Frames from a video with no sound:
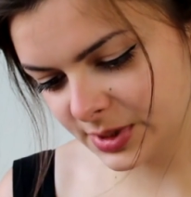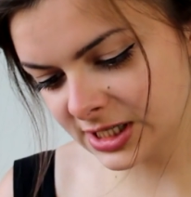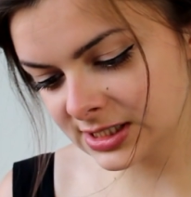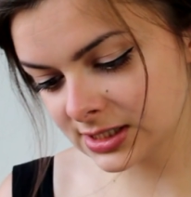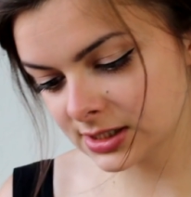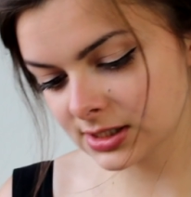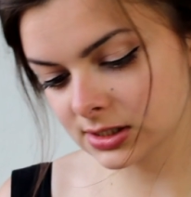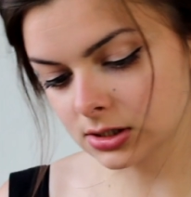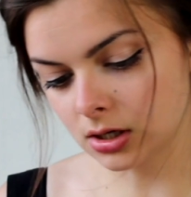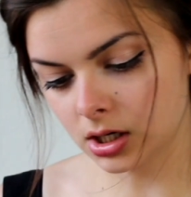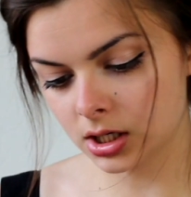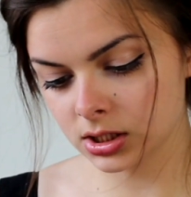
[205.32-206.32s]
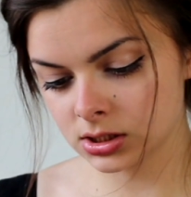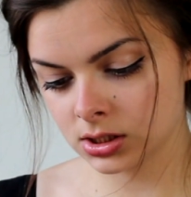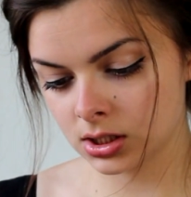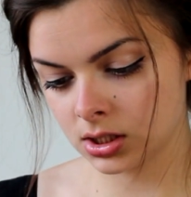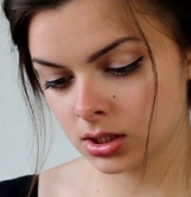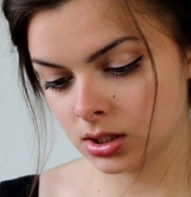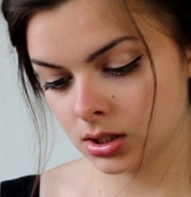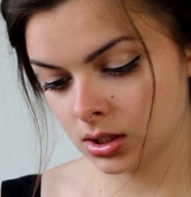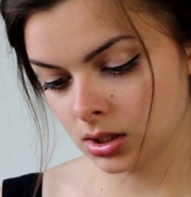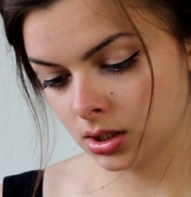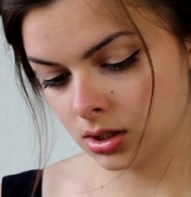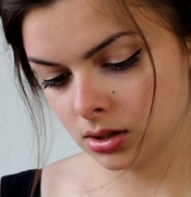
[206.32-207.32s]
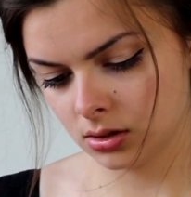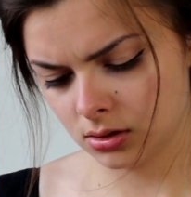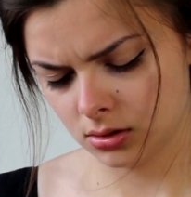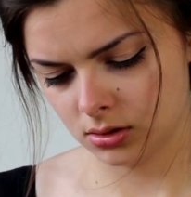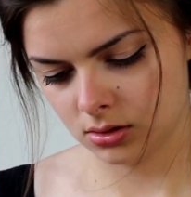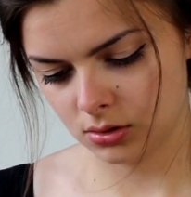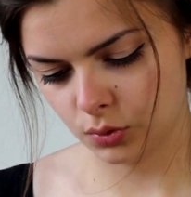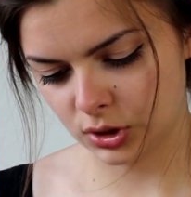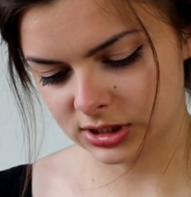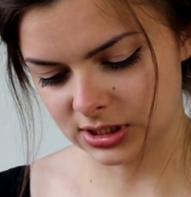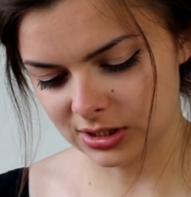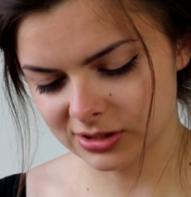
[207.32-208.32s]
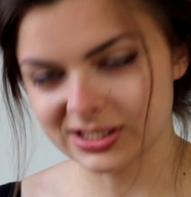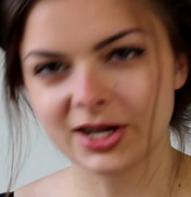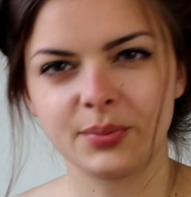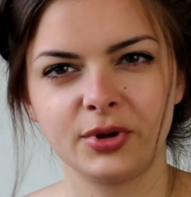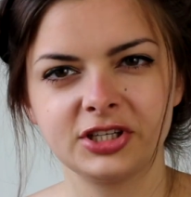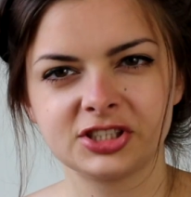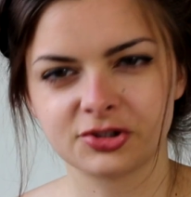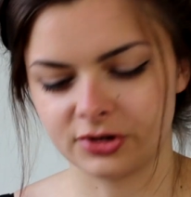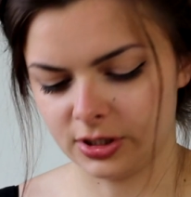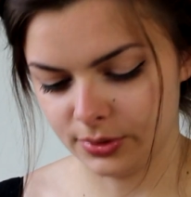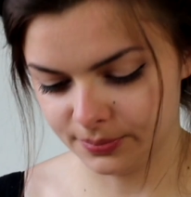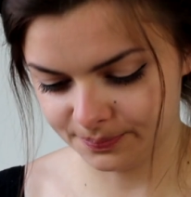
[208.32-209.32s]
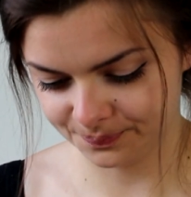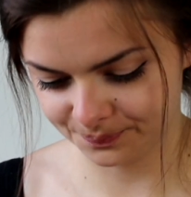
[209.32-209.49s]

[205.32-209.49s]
Beezer's Garden. What is it? Looks like a body scrub.